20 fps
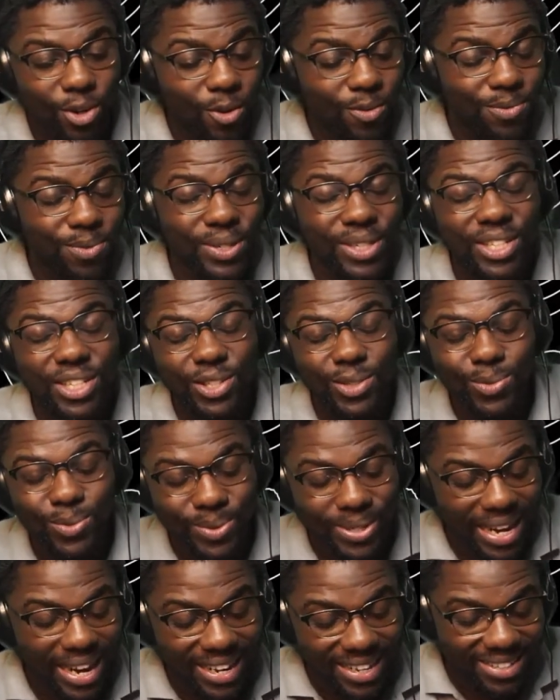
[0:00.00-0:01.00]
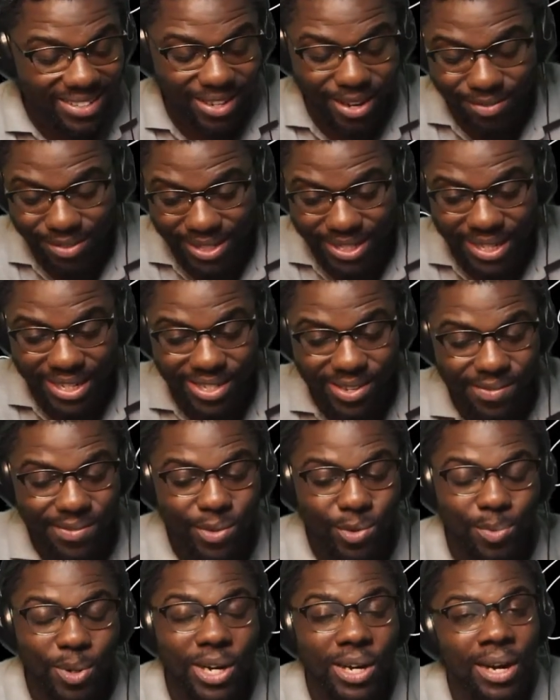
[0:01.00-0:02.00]
Hopefully, you guys have a sense of
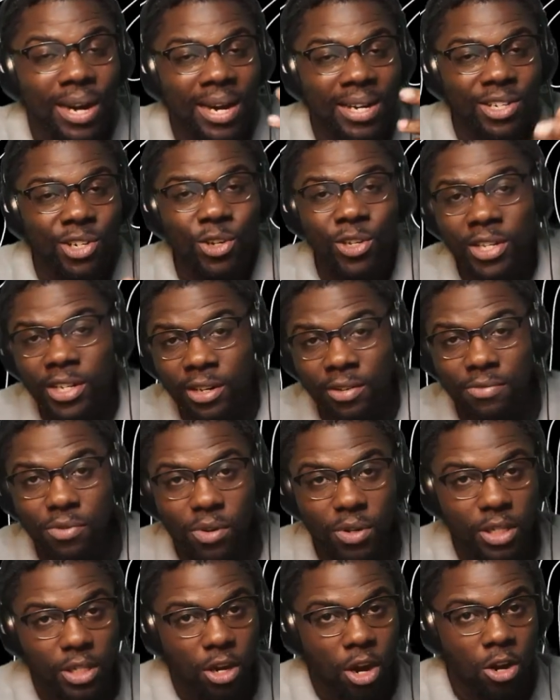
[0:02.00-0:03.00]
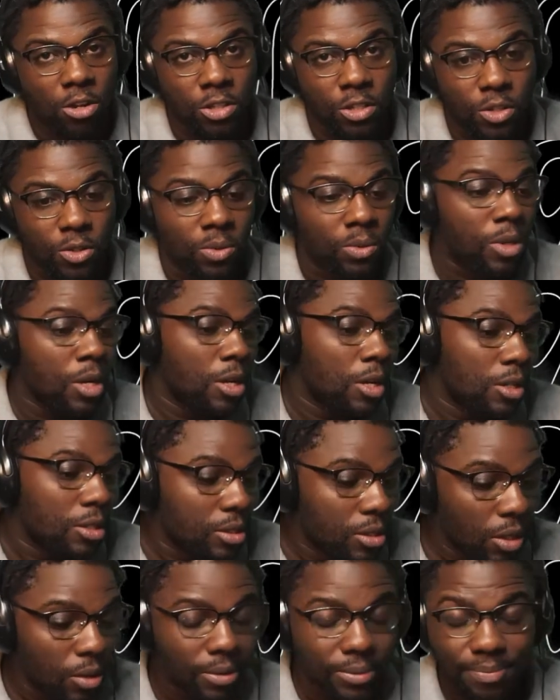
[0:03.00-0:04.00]
humor and you're here for it also.
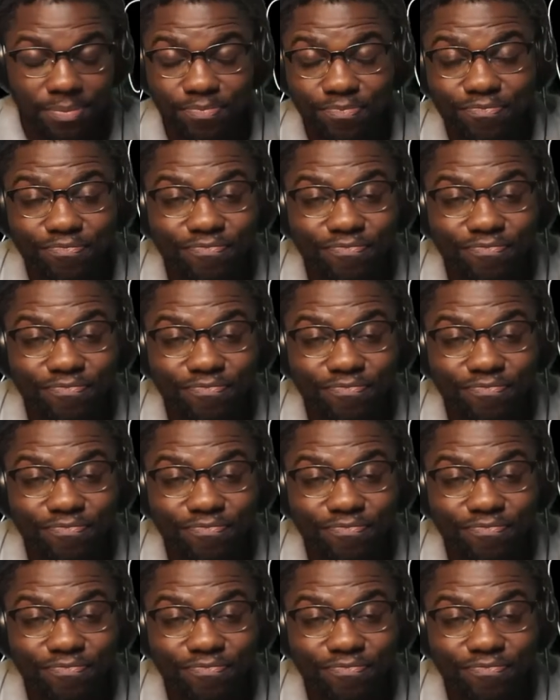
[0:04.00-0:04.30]
So,